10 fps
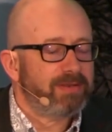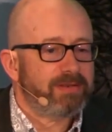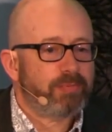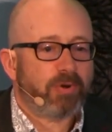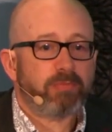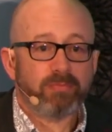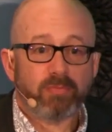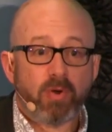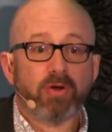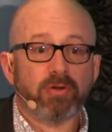the problem
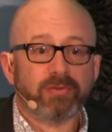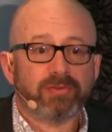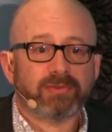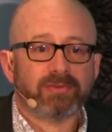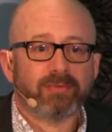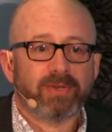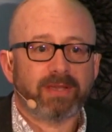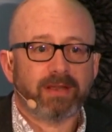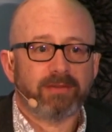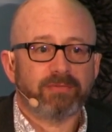was we
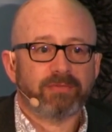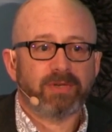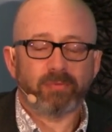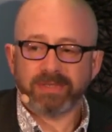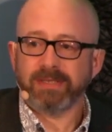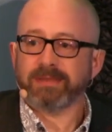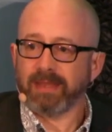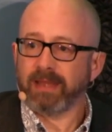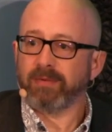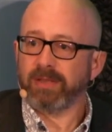kind of you know we did that